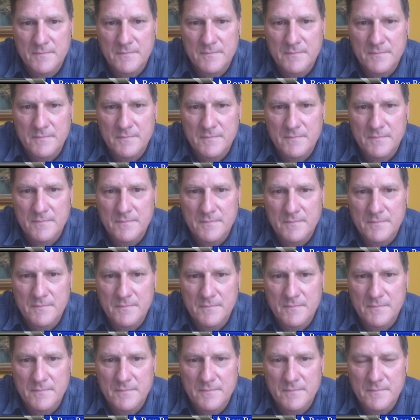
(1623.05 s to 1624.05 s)

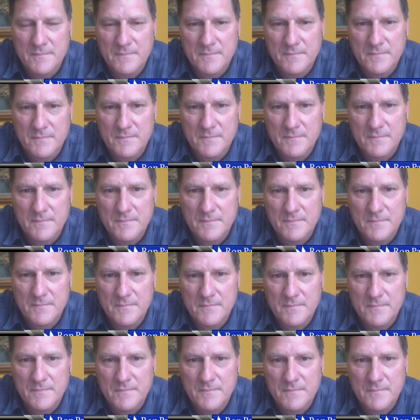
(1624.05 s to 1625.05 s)

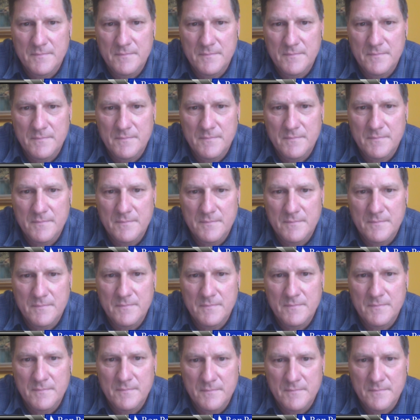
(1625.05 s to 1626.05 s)

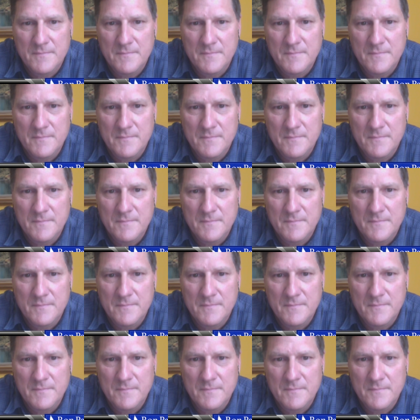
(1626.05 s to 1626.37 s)
The person shown says nothing.